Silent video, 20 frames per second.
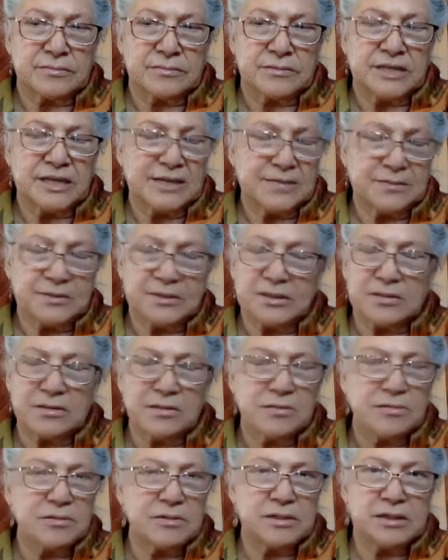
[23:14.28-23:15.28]

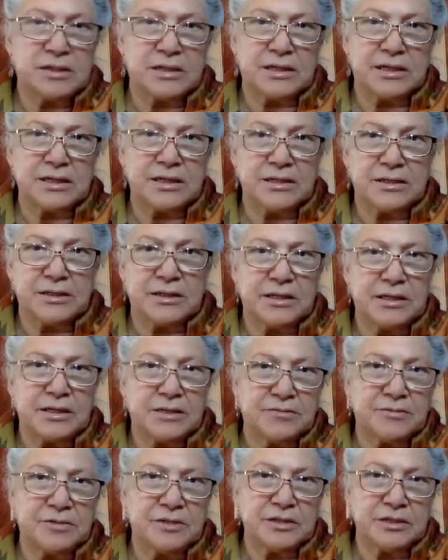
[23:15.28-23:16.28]
Absolutely, I
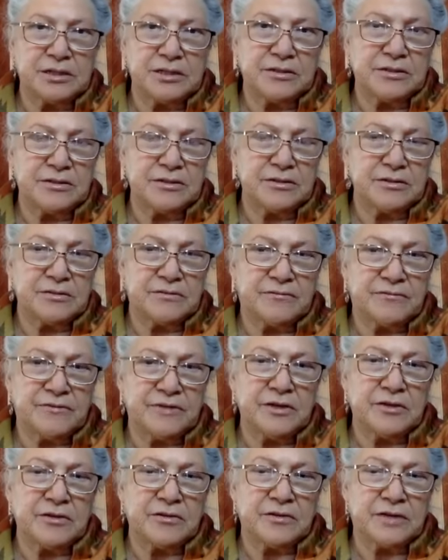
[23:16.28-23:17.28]
really
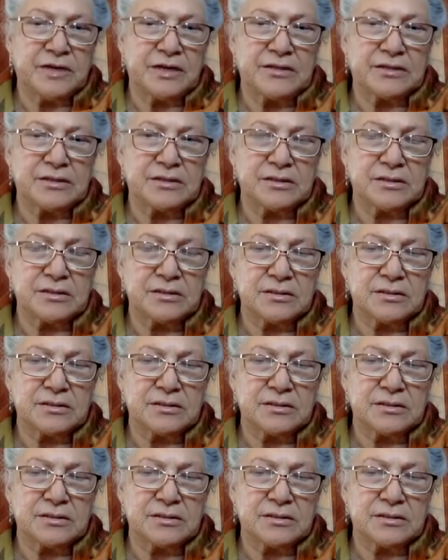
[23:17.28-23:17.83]
feel that.